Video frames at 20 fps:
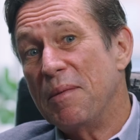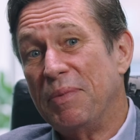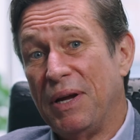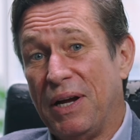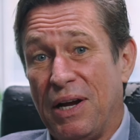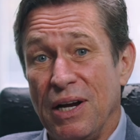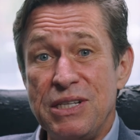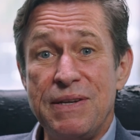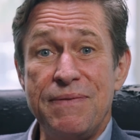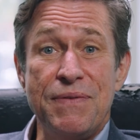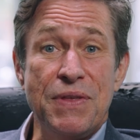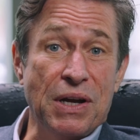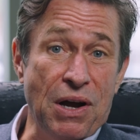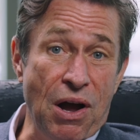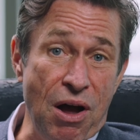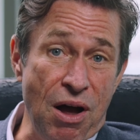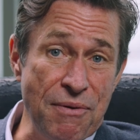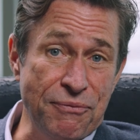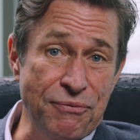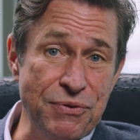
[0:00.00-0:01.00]
Because of the
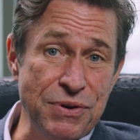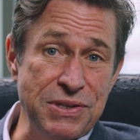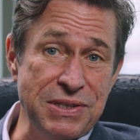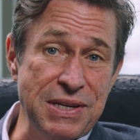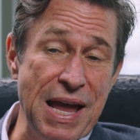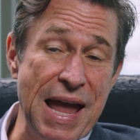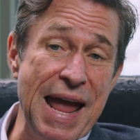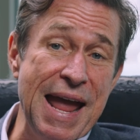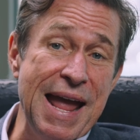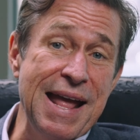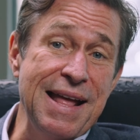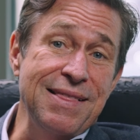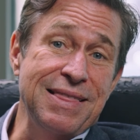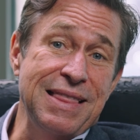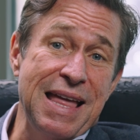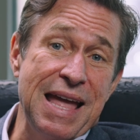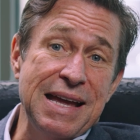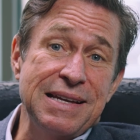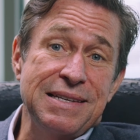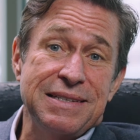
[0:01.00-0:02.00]
conference and
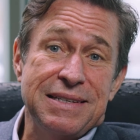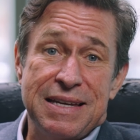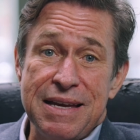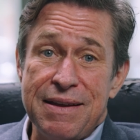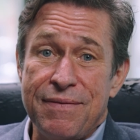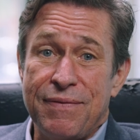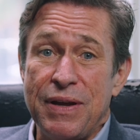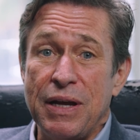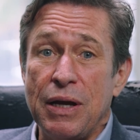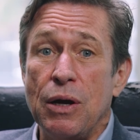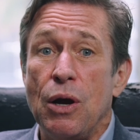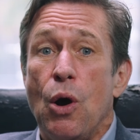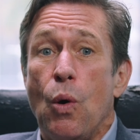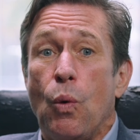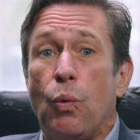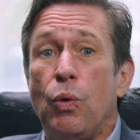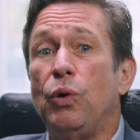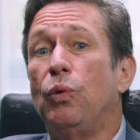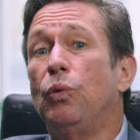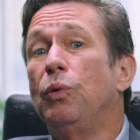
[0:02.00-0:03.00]
Thanksgiving,
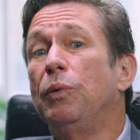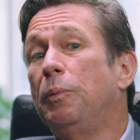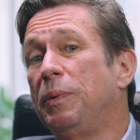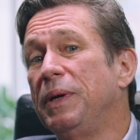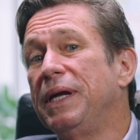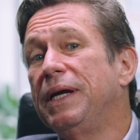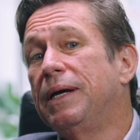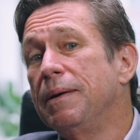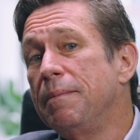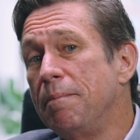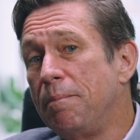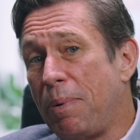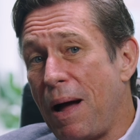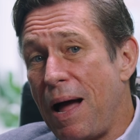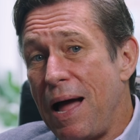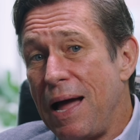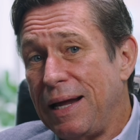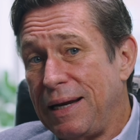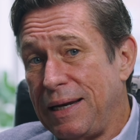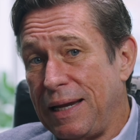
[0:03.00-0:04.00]
we will be
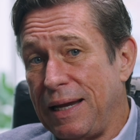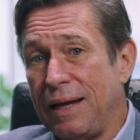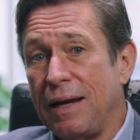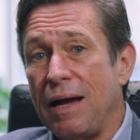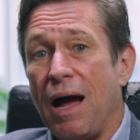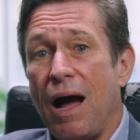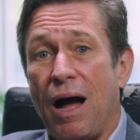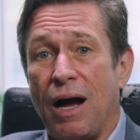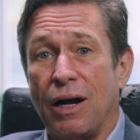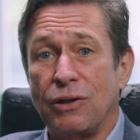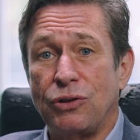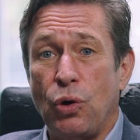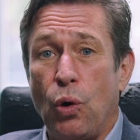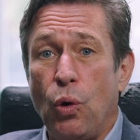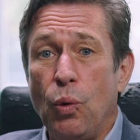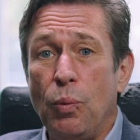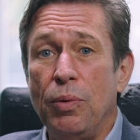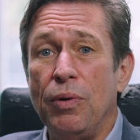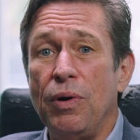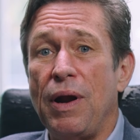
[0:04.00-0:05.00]
combining
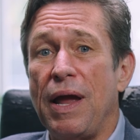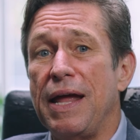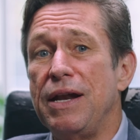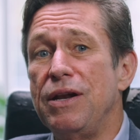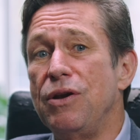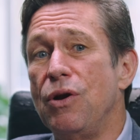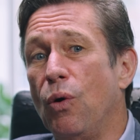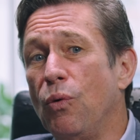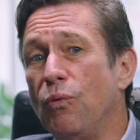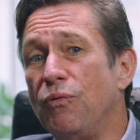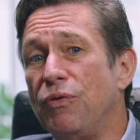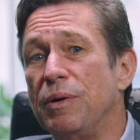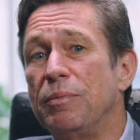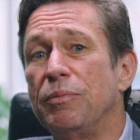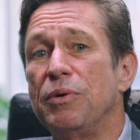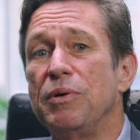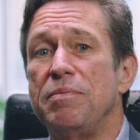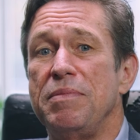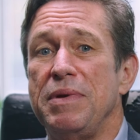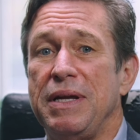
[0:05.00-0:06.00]
October and
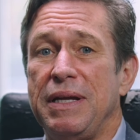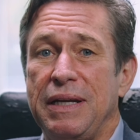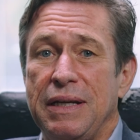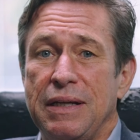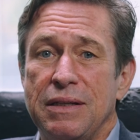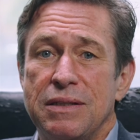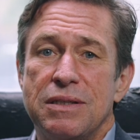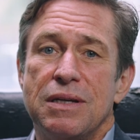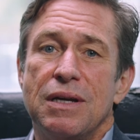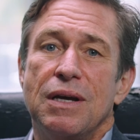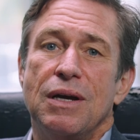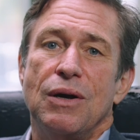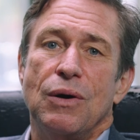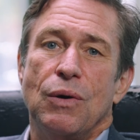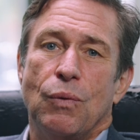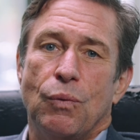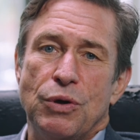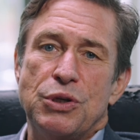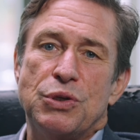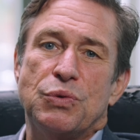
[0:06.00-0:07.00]
November meetings,
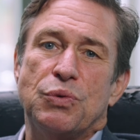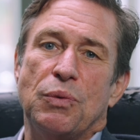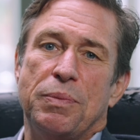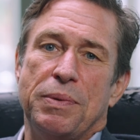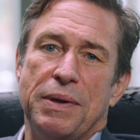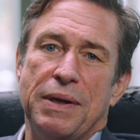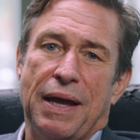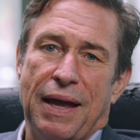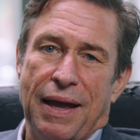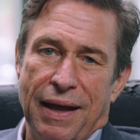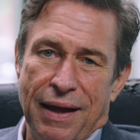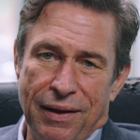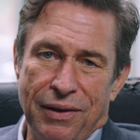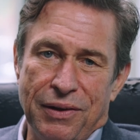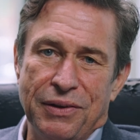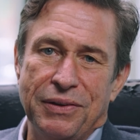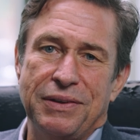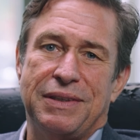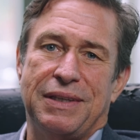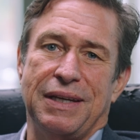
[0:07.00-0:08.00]
which will be
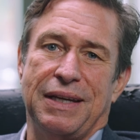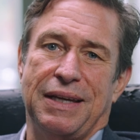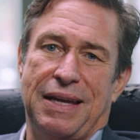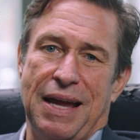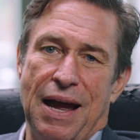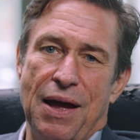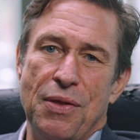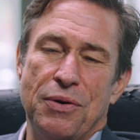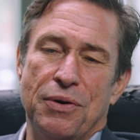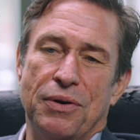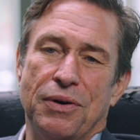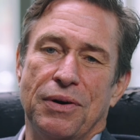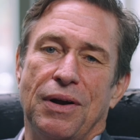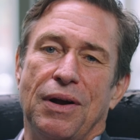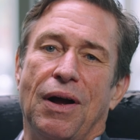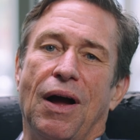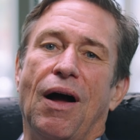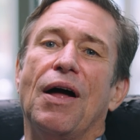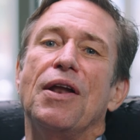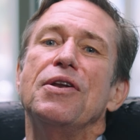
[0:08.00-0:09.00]
held together
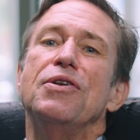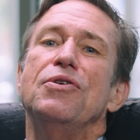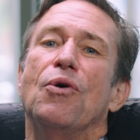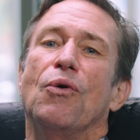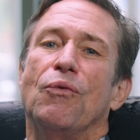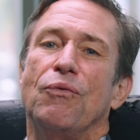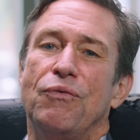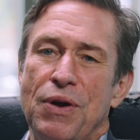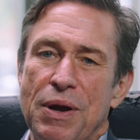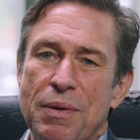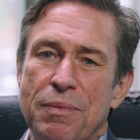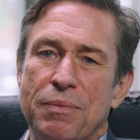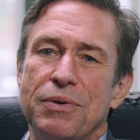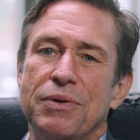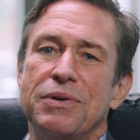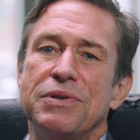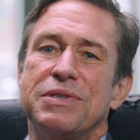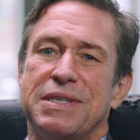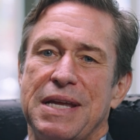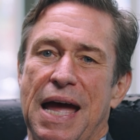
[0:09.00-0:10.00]
on
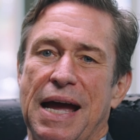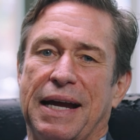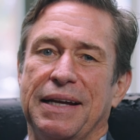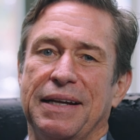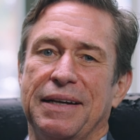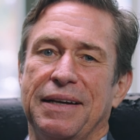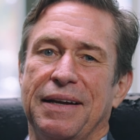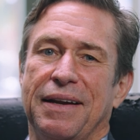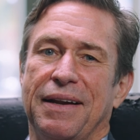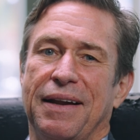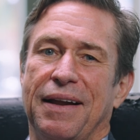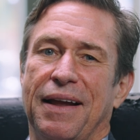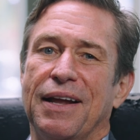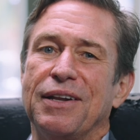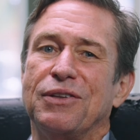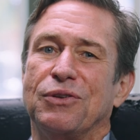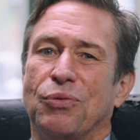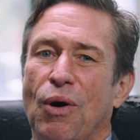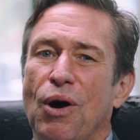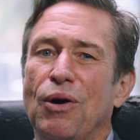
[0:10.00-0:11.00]
November 2nd
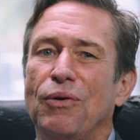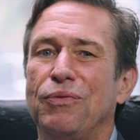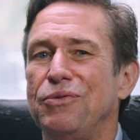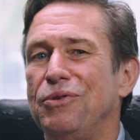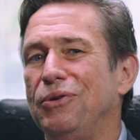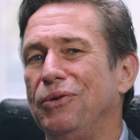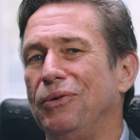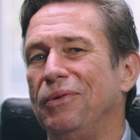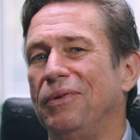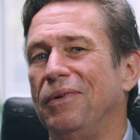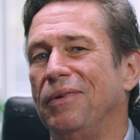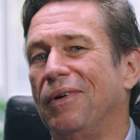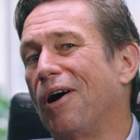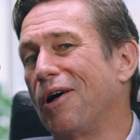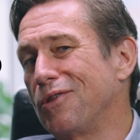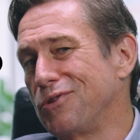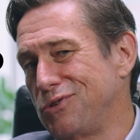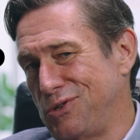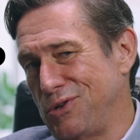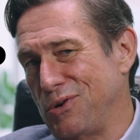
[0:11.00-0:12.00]
at 12 noon
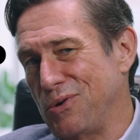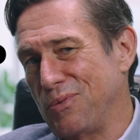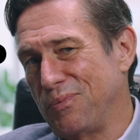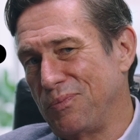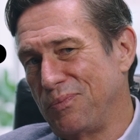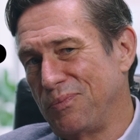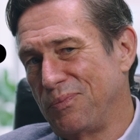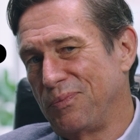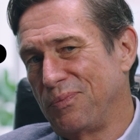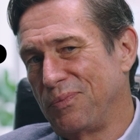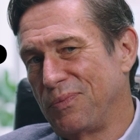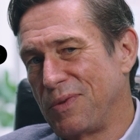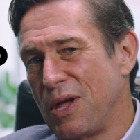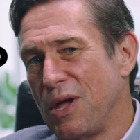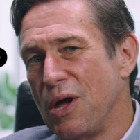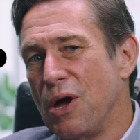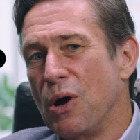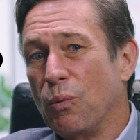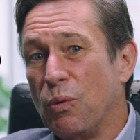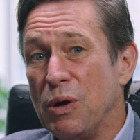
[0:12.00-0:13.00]
on Zoom.
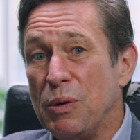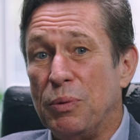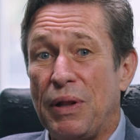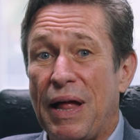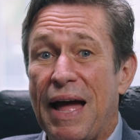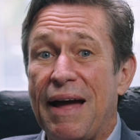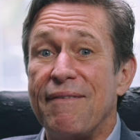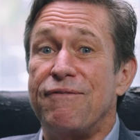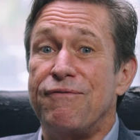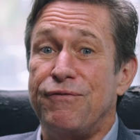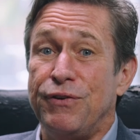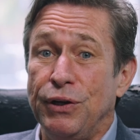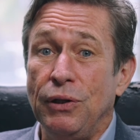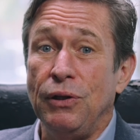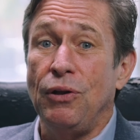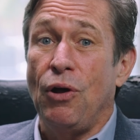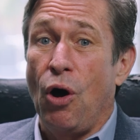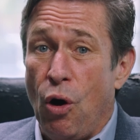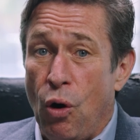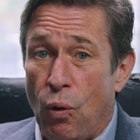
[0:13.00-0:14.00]
We will have
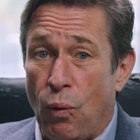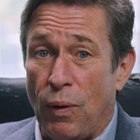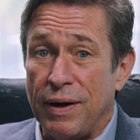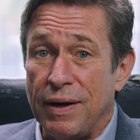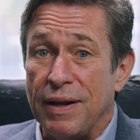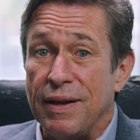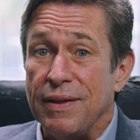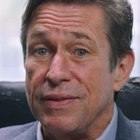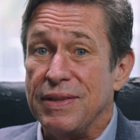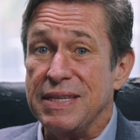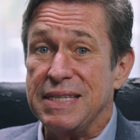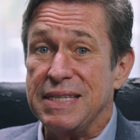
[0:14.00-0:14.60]
Phil Owen, the